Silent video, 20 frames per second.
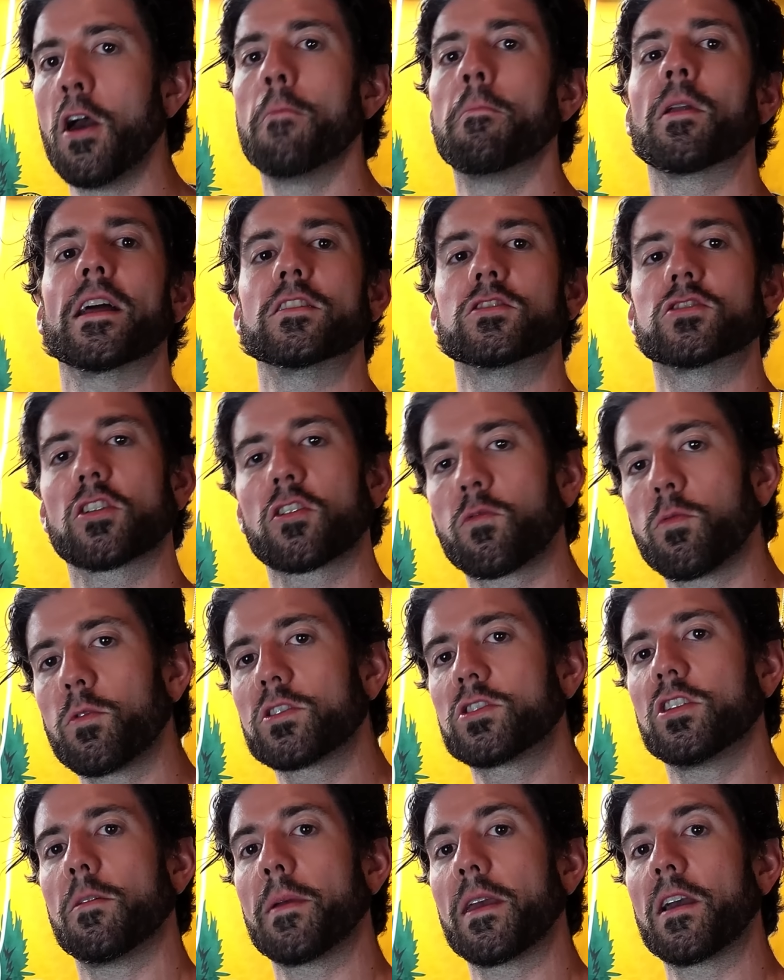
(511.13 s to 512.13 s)
But I just
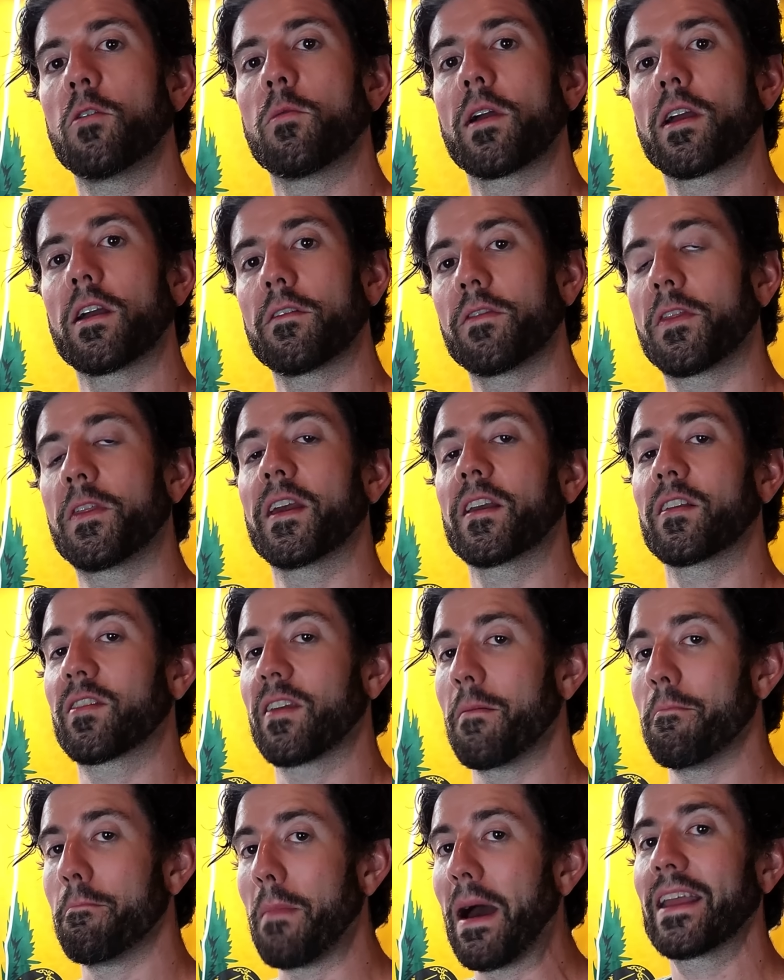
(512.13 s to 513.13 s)
want you to be aware of the things
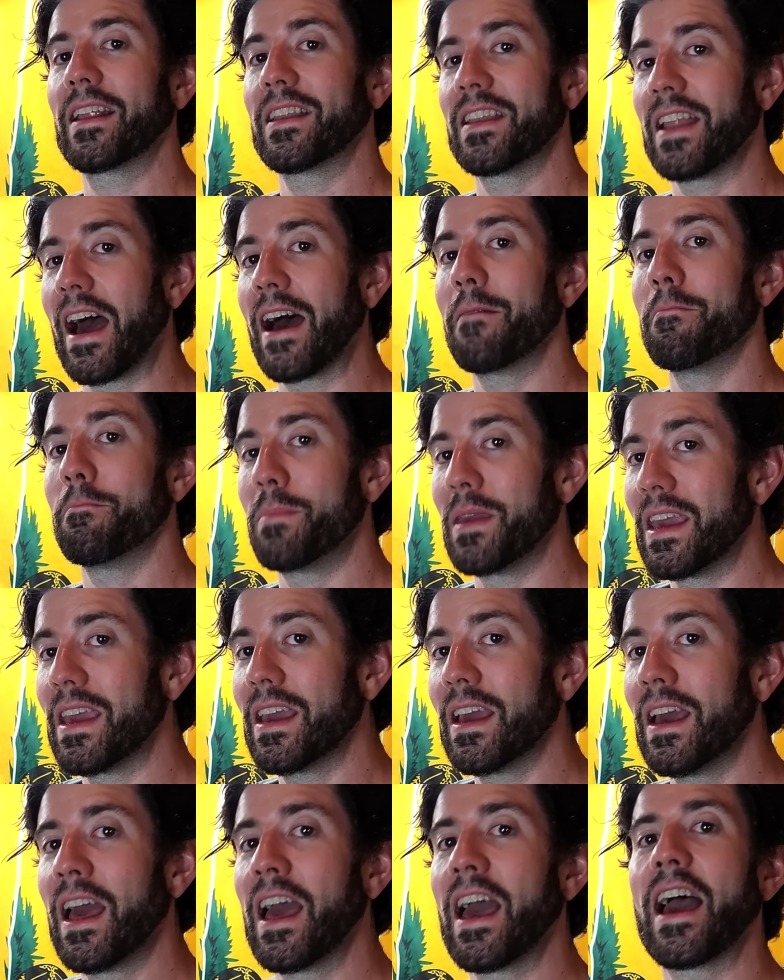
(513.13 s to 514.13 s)
that might not
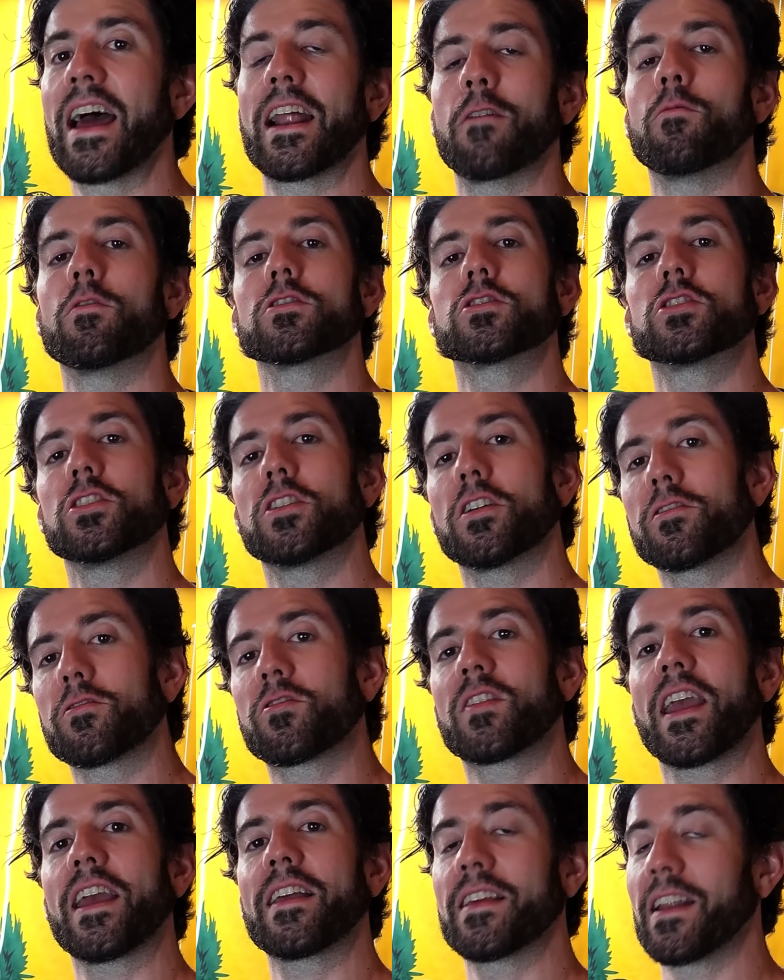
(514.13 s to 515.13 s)
be. And I want you to
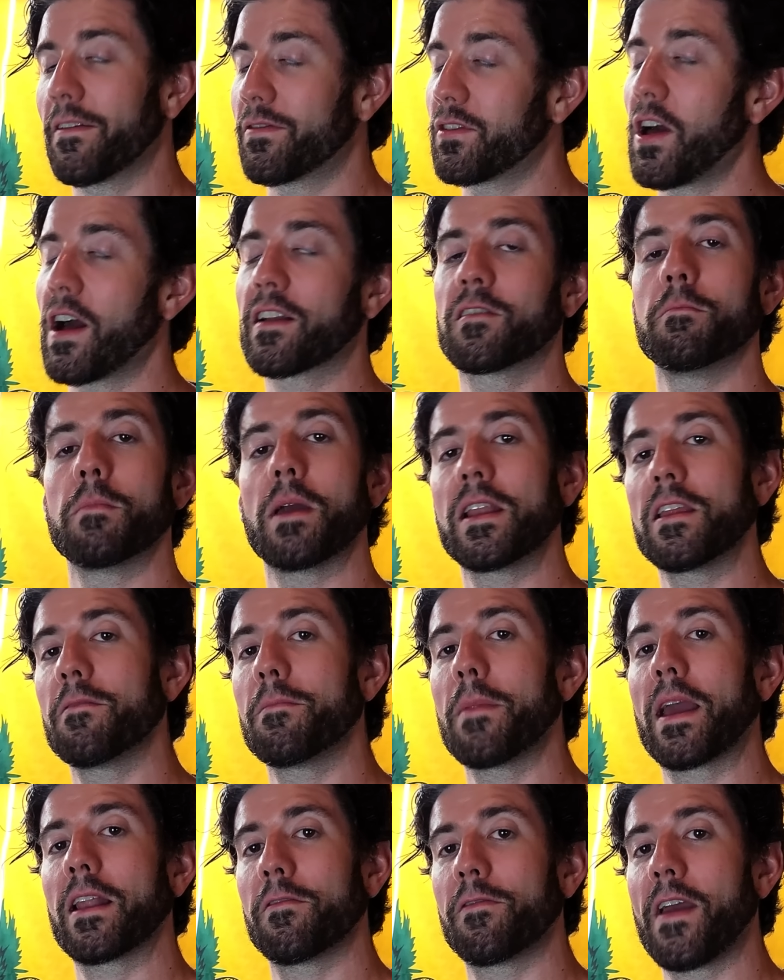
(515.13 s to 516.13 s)
understand that I've talked to many
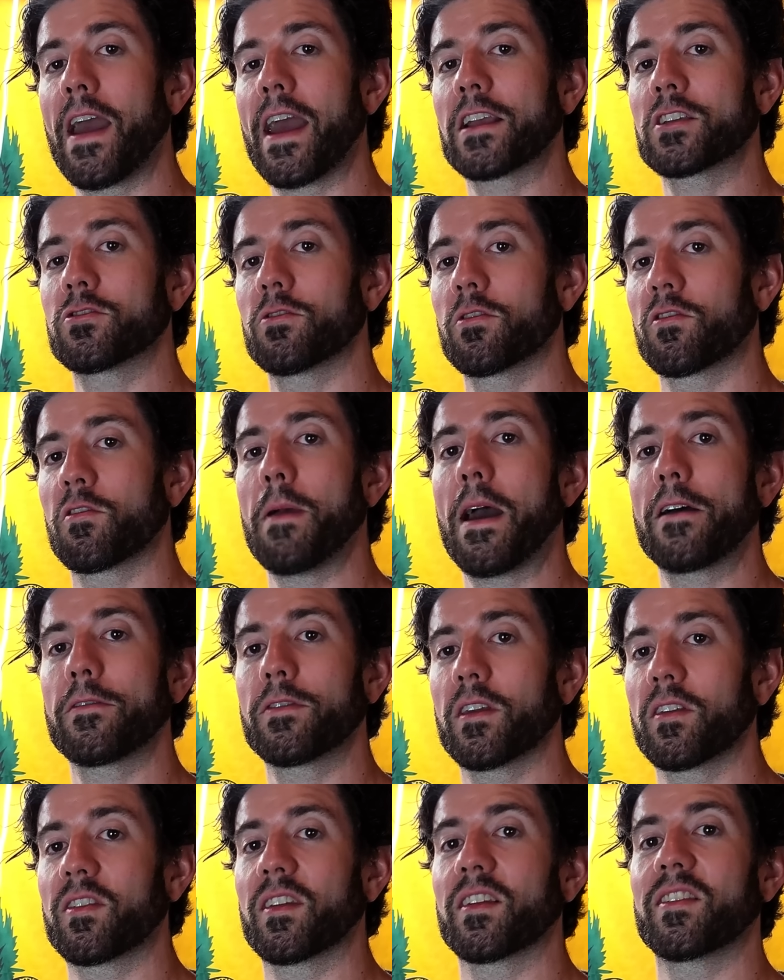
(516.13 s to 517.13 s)
manufacturers about
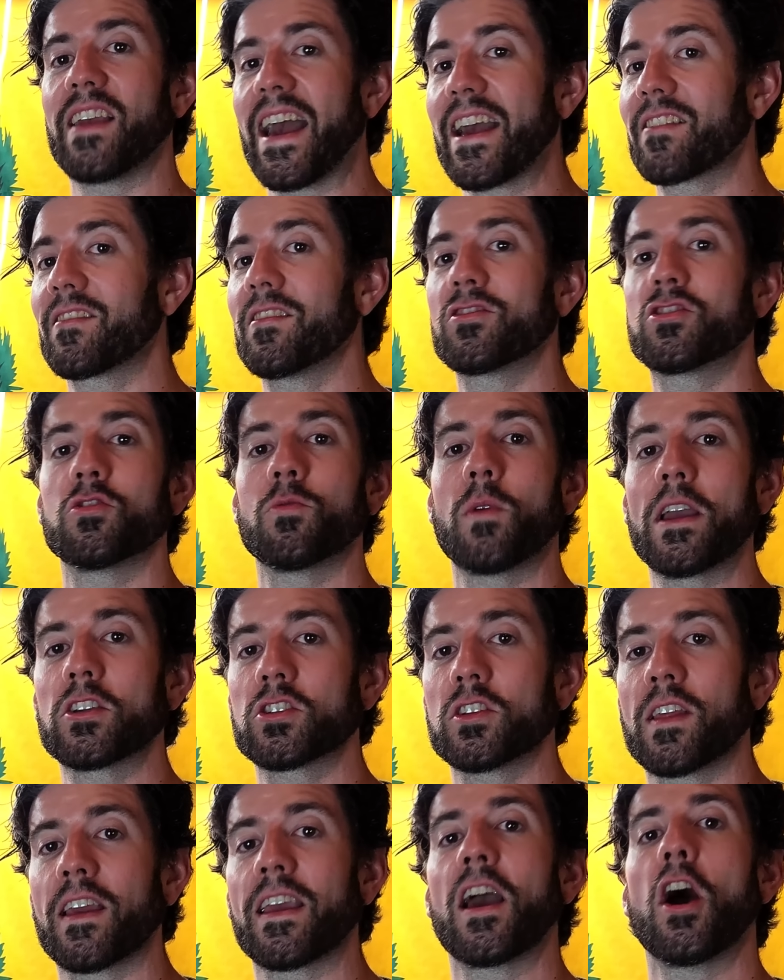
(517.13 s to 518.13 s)
this exact
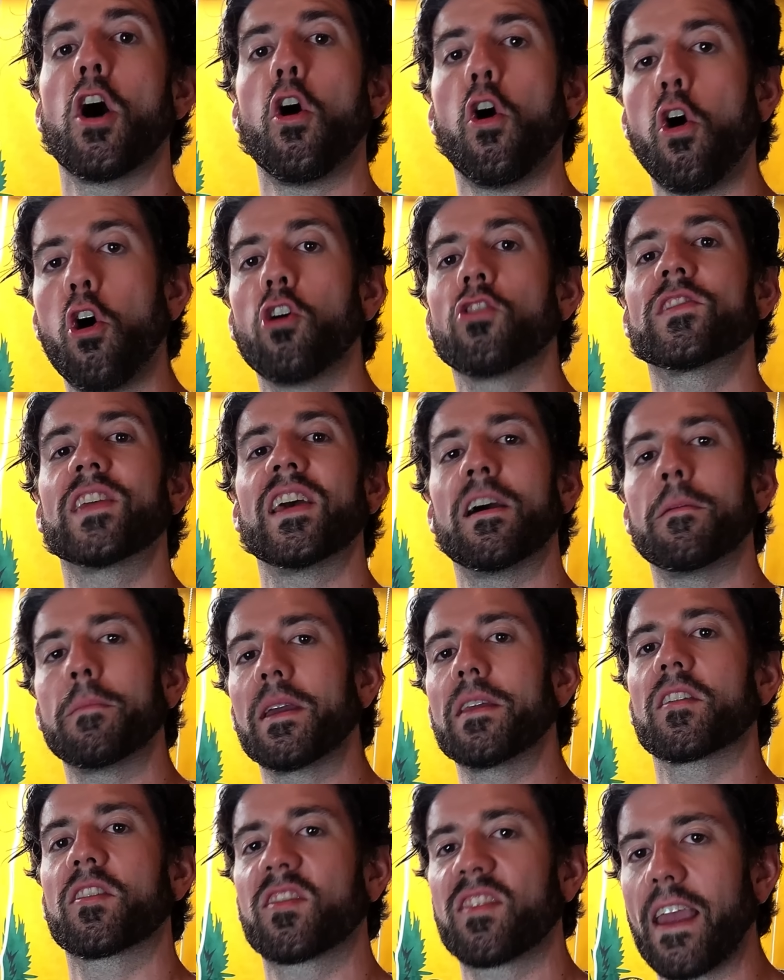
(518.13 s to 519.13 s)
situation. They all tell me
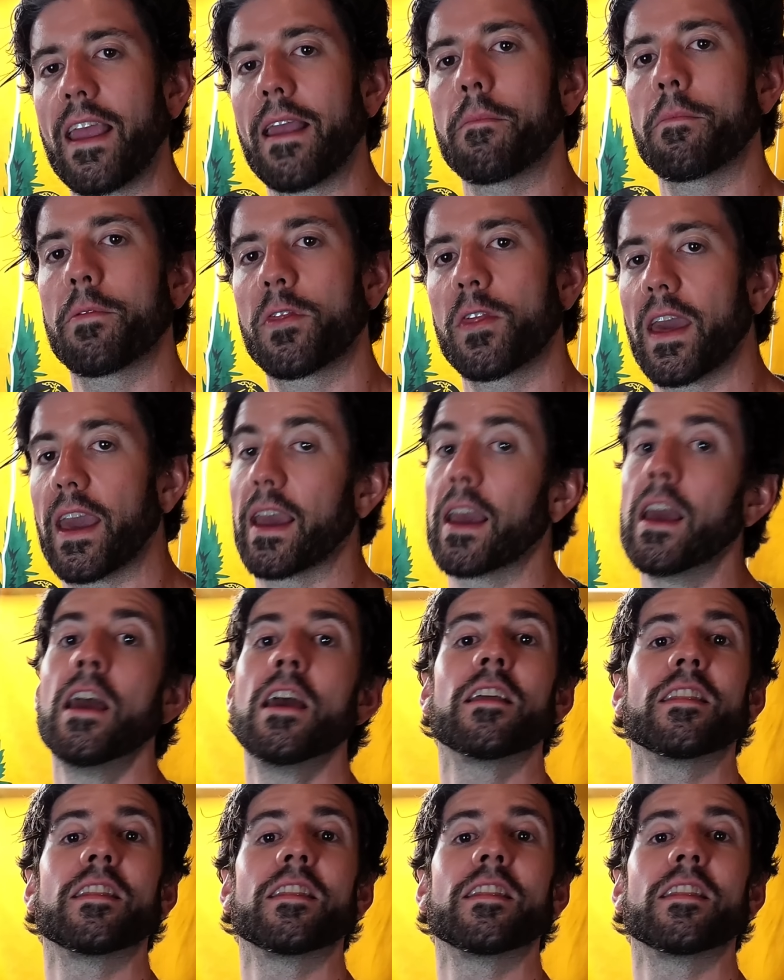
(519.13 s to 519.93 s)
the same thing.